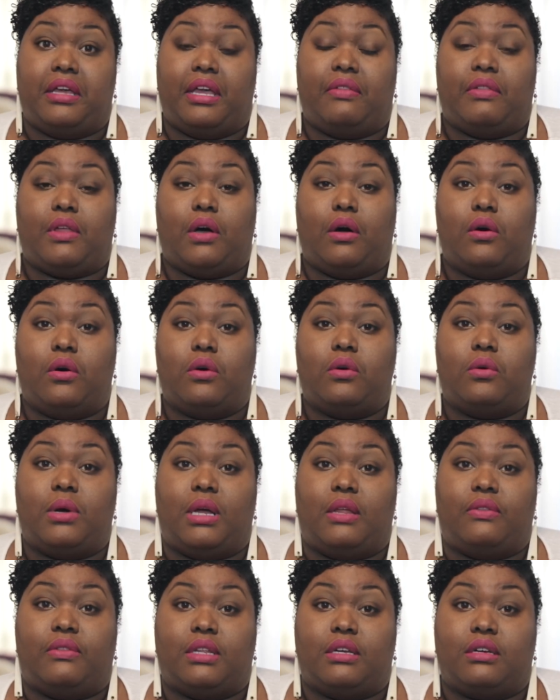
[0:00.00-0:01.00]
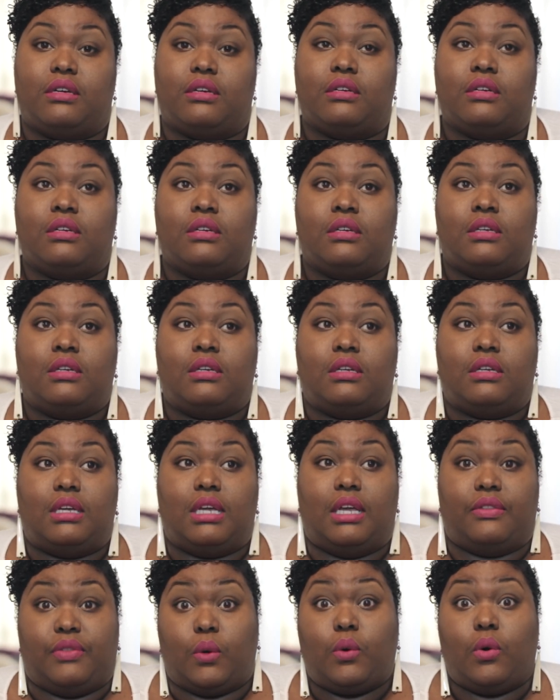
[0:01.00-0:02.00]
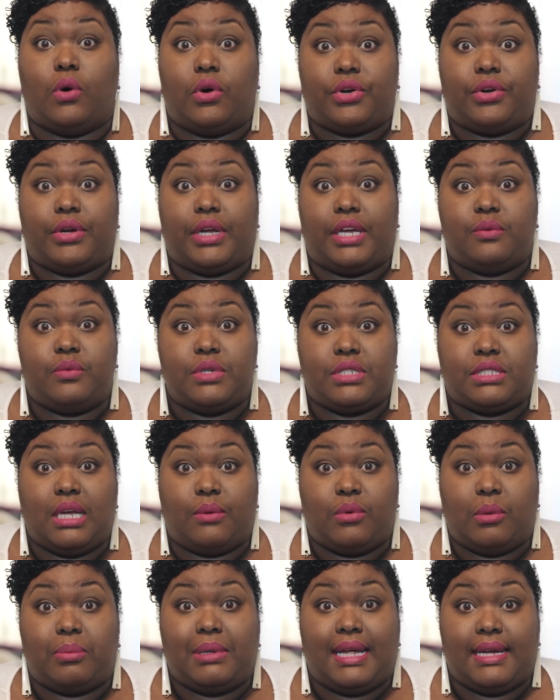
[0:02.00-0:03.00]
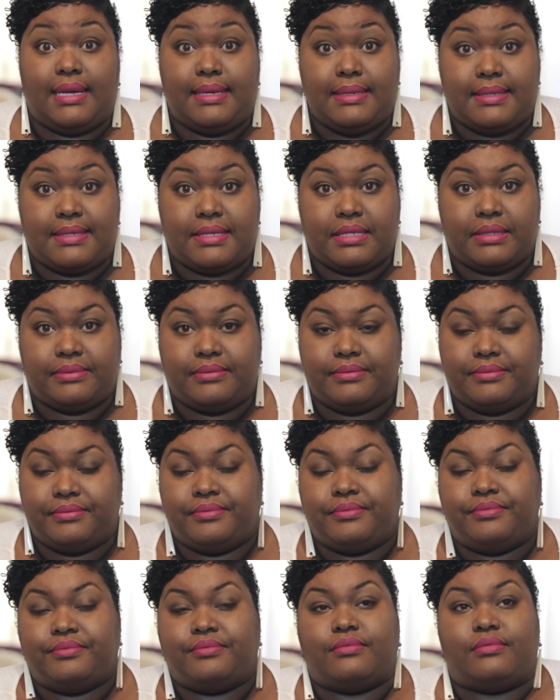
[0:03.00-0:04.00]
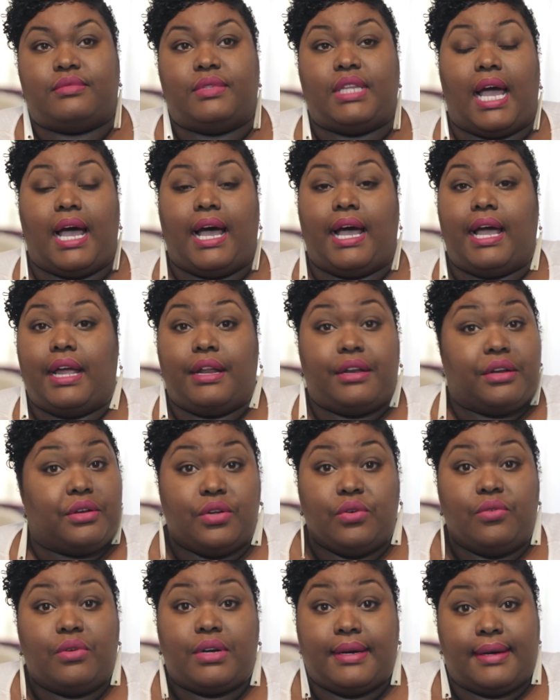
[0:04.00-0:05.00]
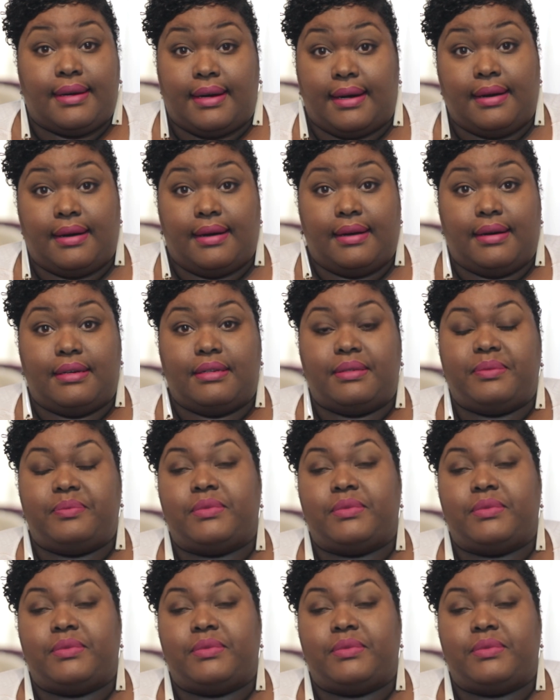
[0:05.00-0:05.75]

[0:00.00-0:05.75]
and the O, and the order in which they were placed. Mm-hmm. Nine, nuka,